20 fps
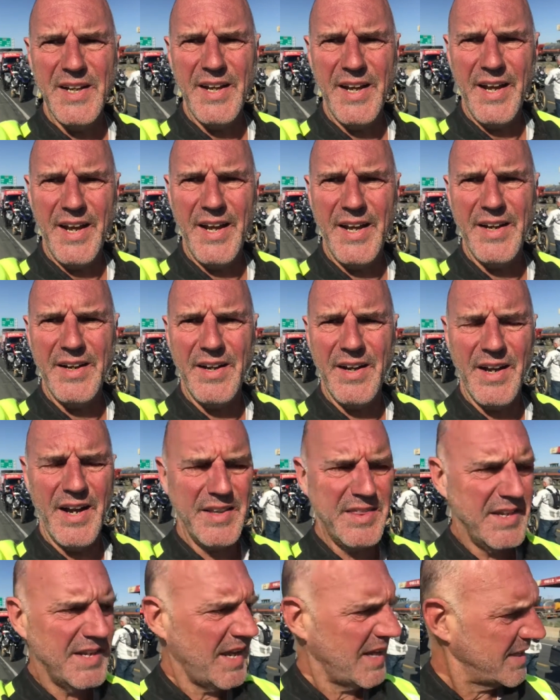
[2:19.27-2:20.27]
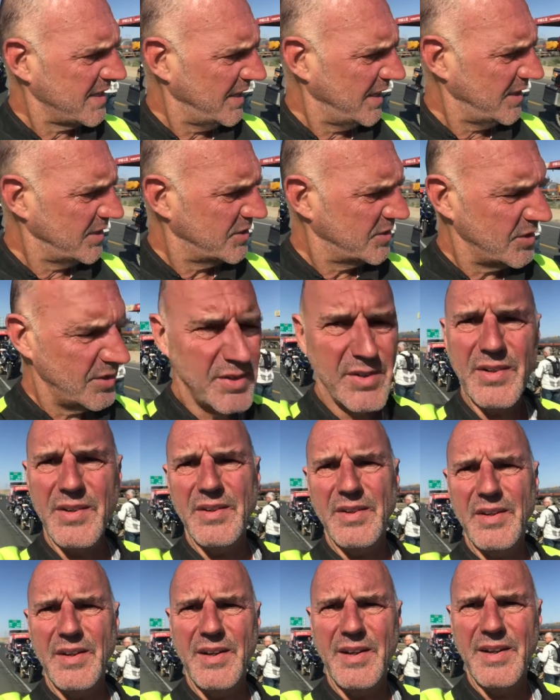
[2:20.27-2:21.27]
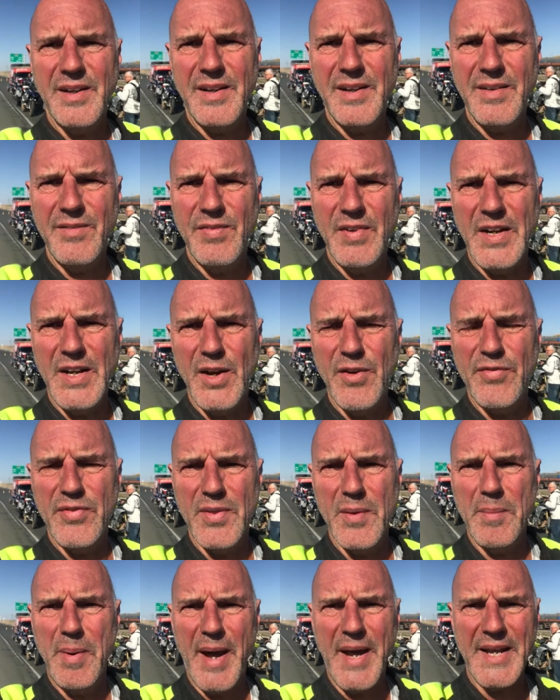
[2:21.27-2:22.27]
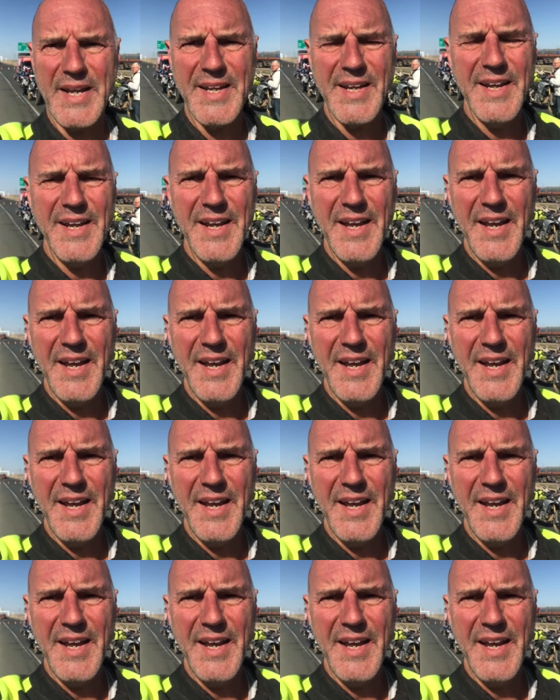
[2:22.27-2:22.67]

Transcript: And I think I can insert video from the bike.